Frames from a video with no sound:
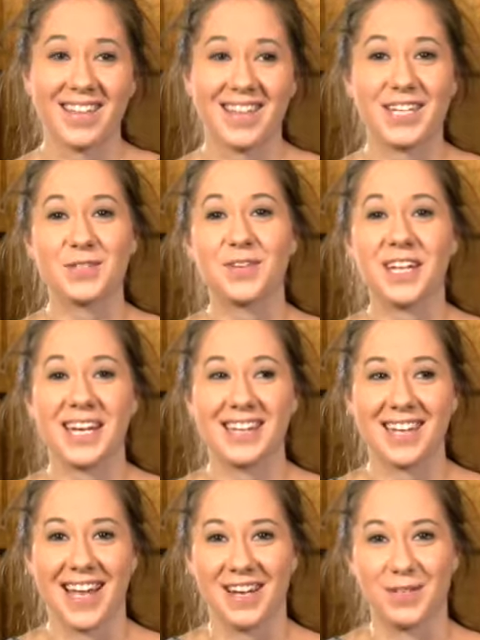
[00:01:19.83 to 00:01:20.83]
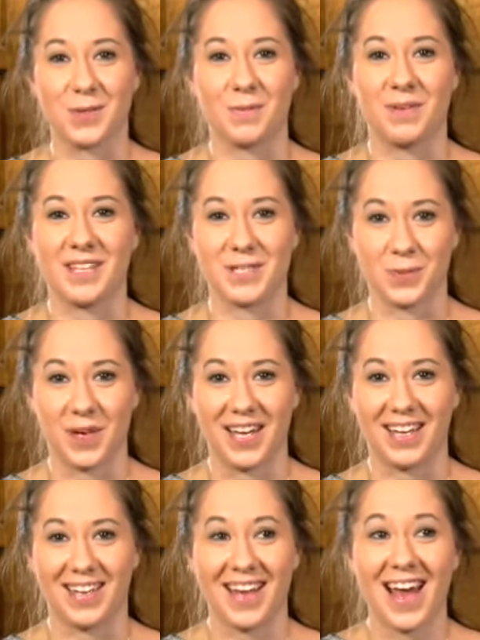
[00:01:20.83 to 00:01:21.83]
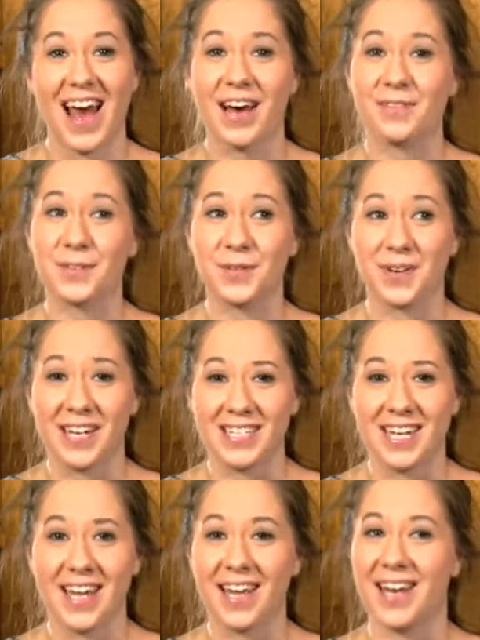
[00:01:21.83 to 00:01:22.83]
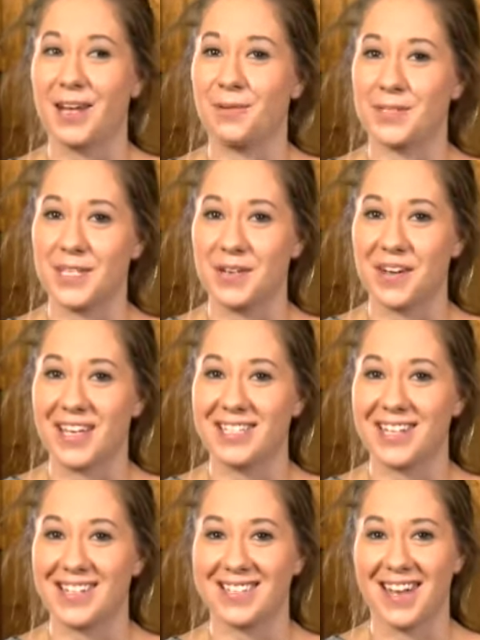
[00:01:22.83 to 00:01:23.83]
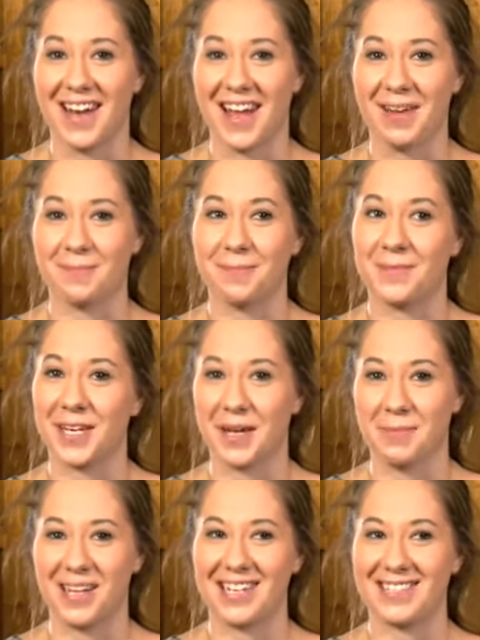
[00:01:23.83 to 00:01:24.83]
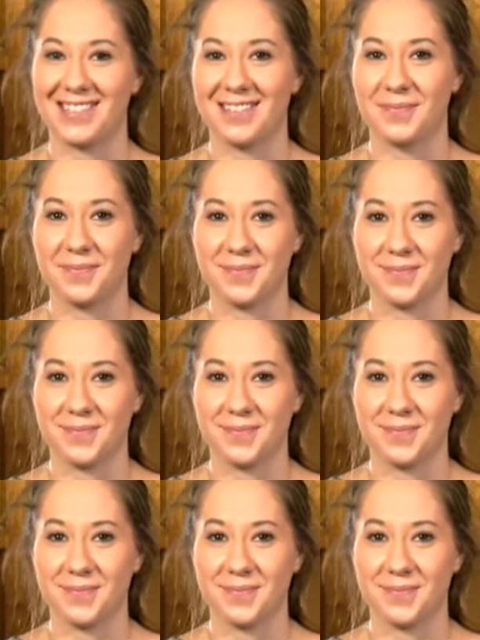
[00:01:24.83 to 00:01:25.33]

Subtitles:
Thanks for lighting the candles with me this week. Have a great day, and I will see you guys next Sunday. God bless.